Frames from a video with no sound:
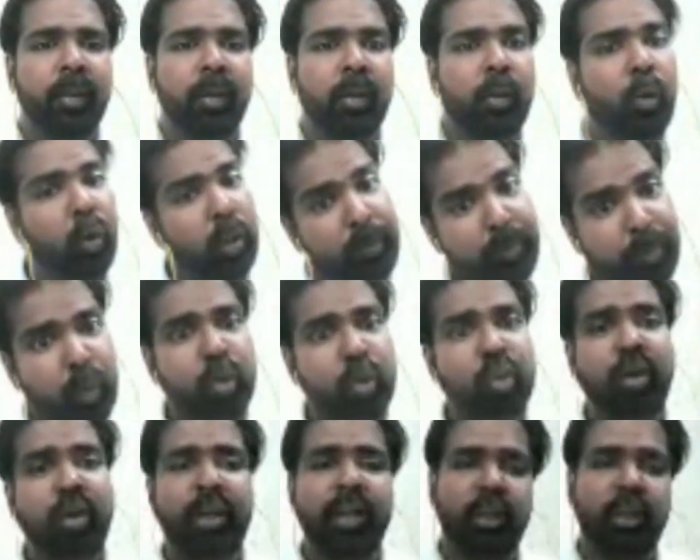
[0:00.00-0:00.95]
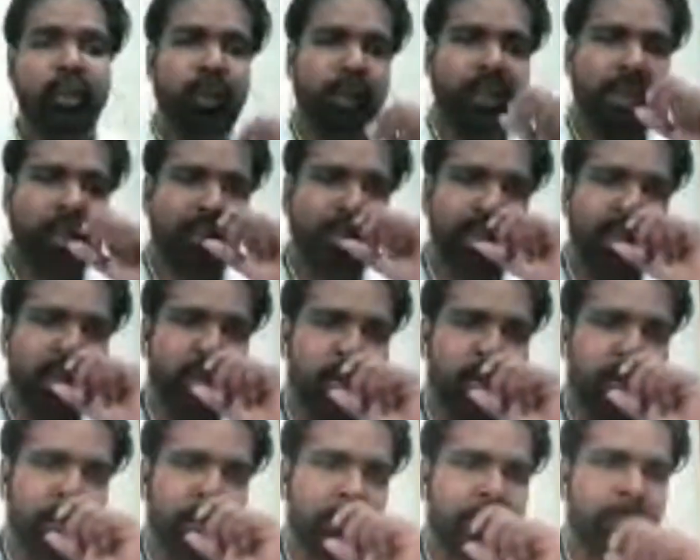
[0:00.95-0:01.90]
or a prose writer for that sake.
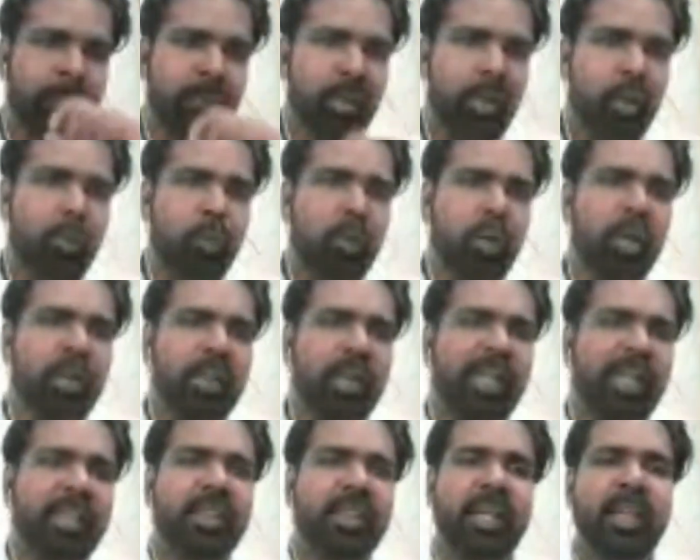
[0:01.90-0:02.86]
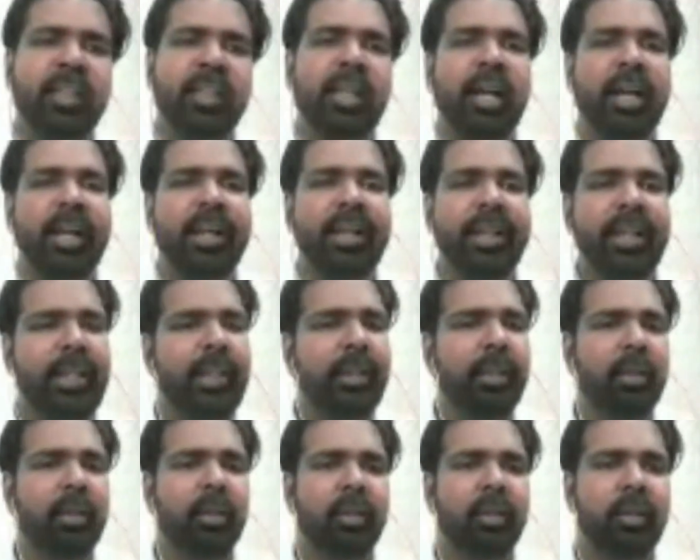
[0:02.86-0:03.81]
A work like Stanadayini,
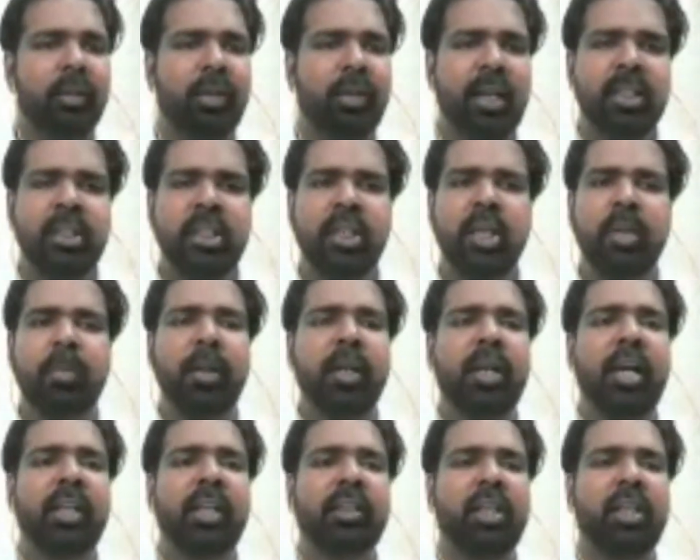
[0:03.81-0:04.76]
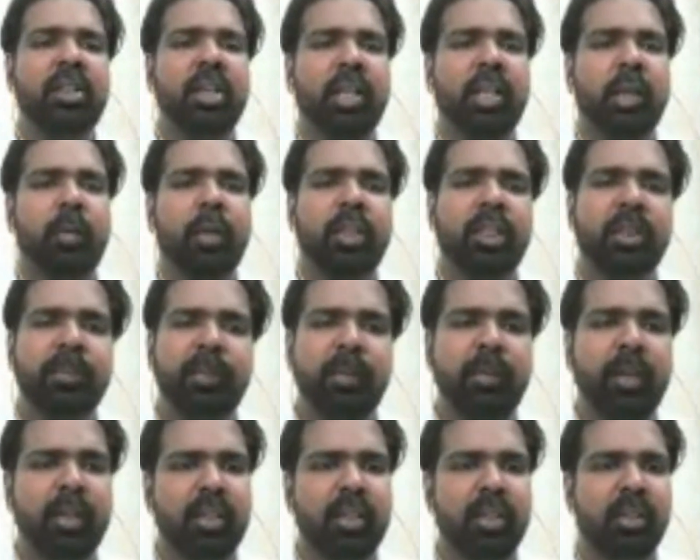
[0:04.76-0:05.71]
translated by Gayatri Chakravorty
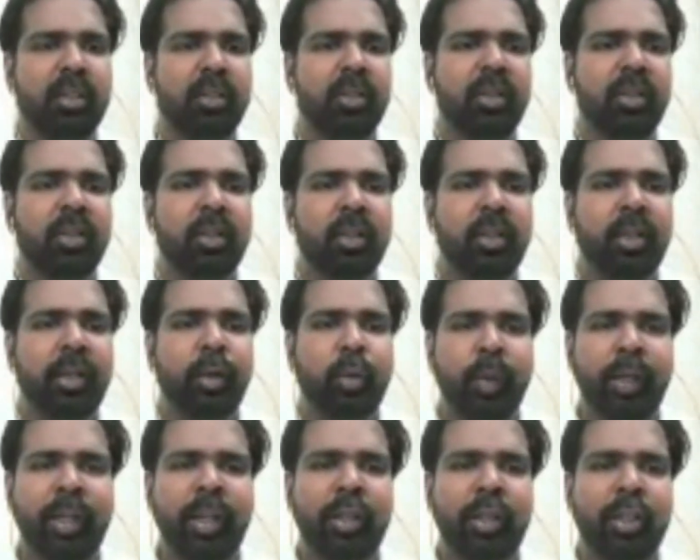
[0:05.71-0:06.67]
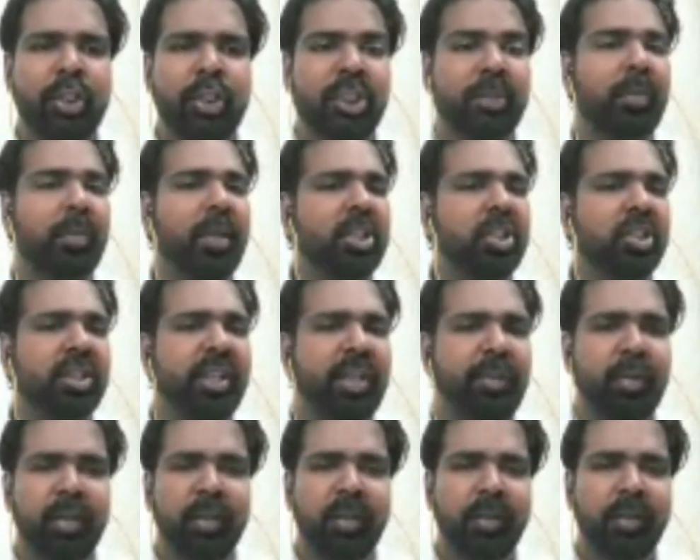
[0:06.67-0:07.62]
Spivak into English as *Breast
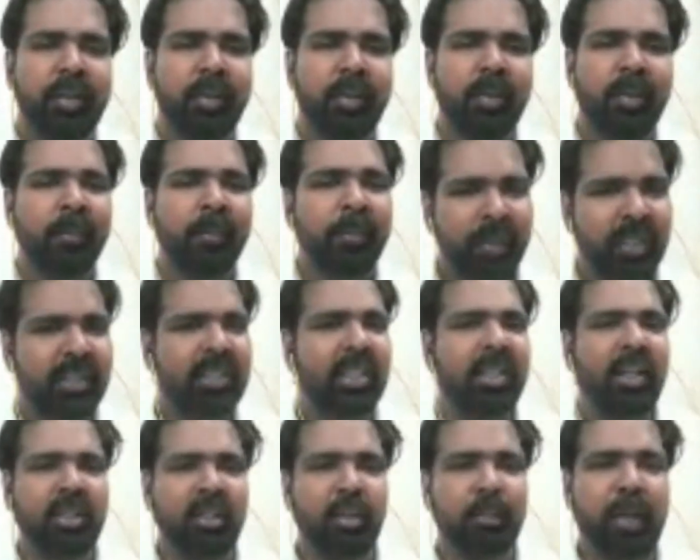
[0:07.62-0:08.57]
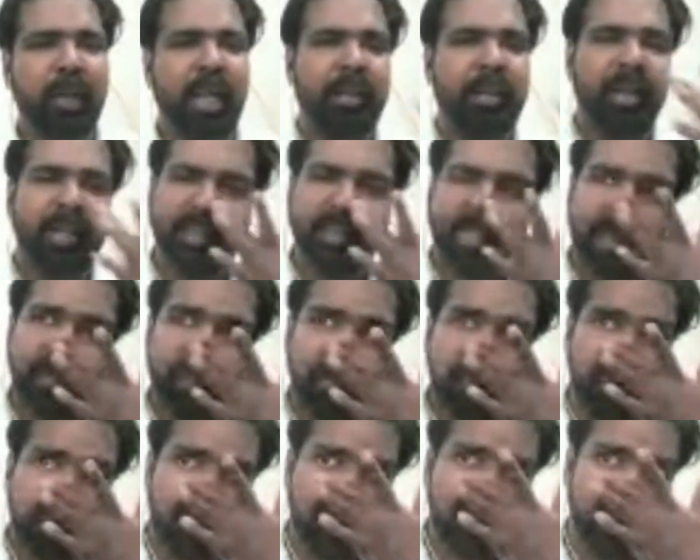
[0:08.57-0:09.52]
Giver*, is another prime
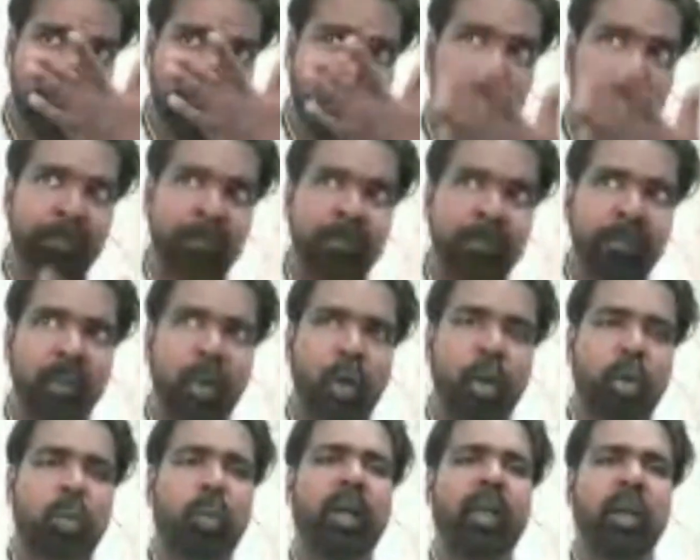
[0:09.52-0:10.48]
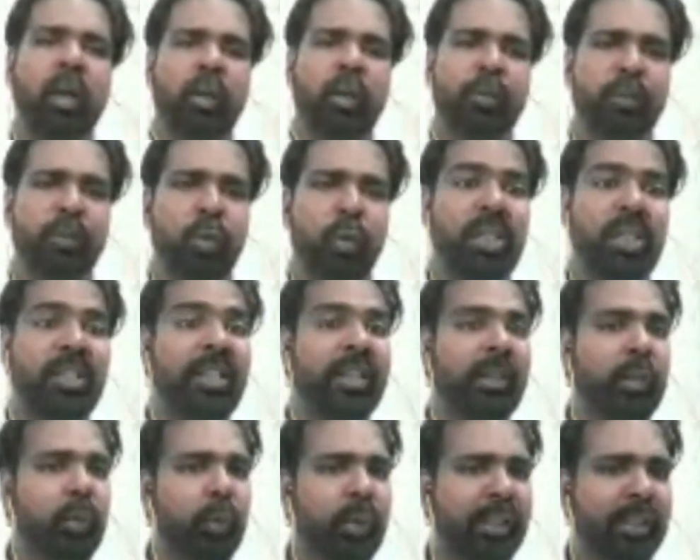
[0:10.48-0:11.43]
example. Or quite a lot of stories,
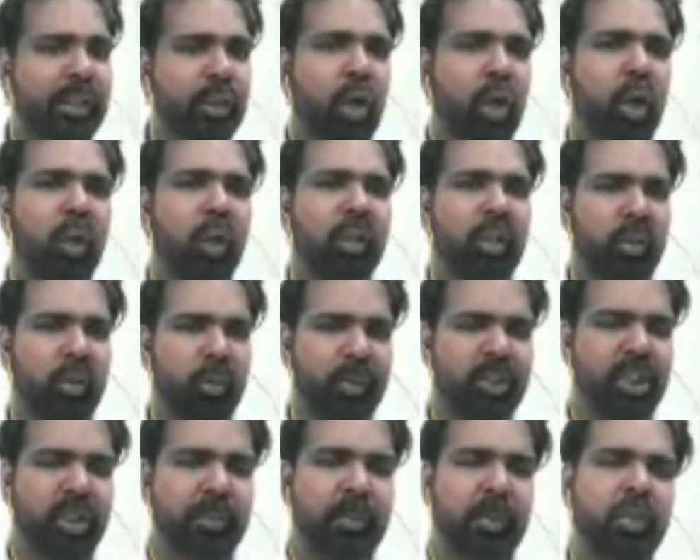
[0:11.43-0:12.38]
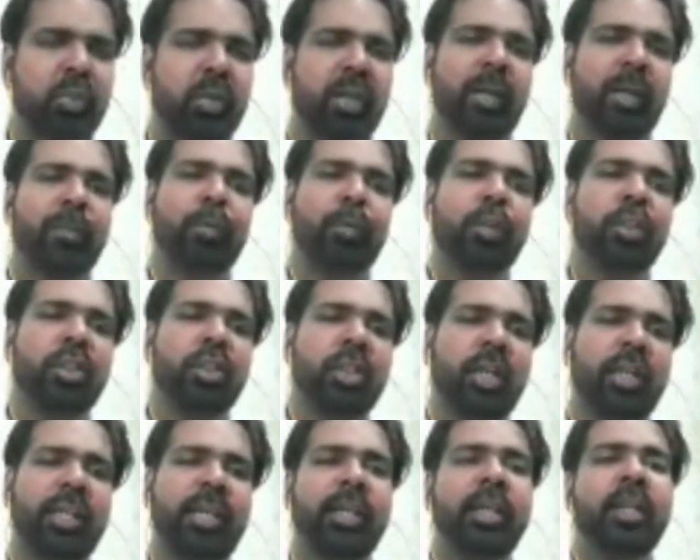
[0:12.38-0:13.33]
including Salt, which is prescribed for your
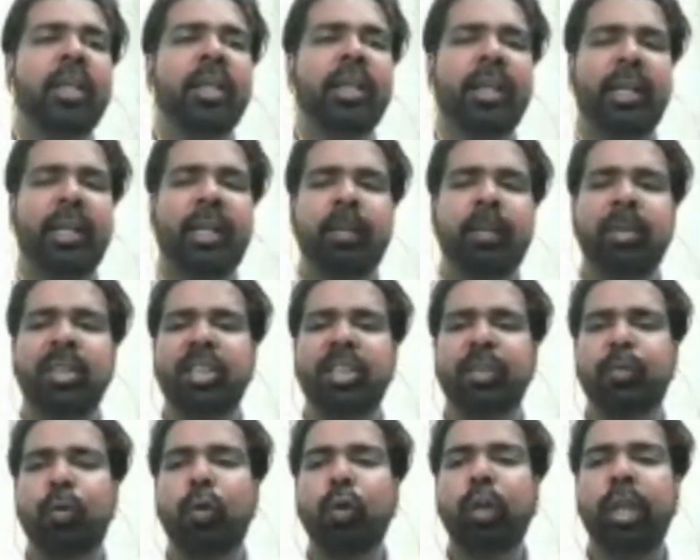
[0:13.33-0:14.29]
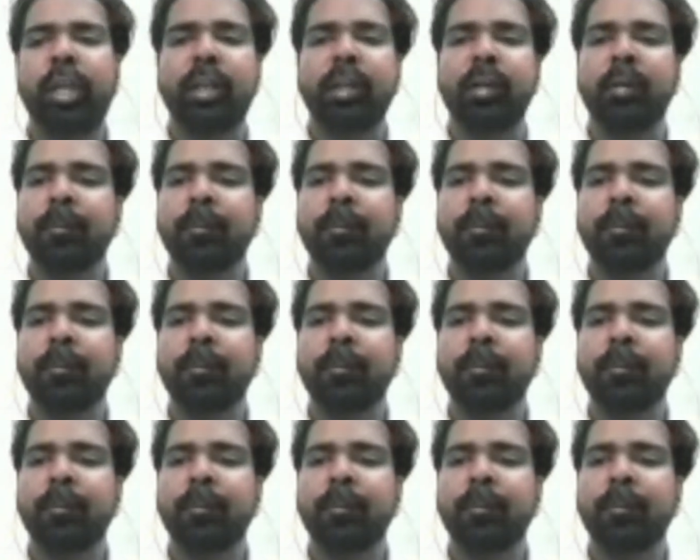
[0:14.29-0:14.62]
study in MEG 14.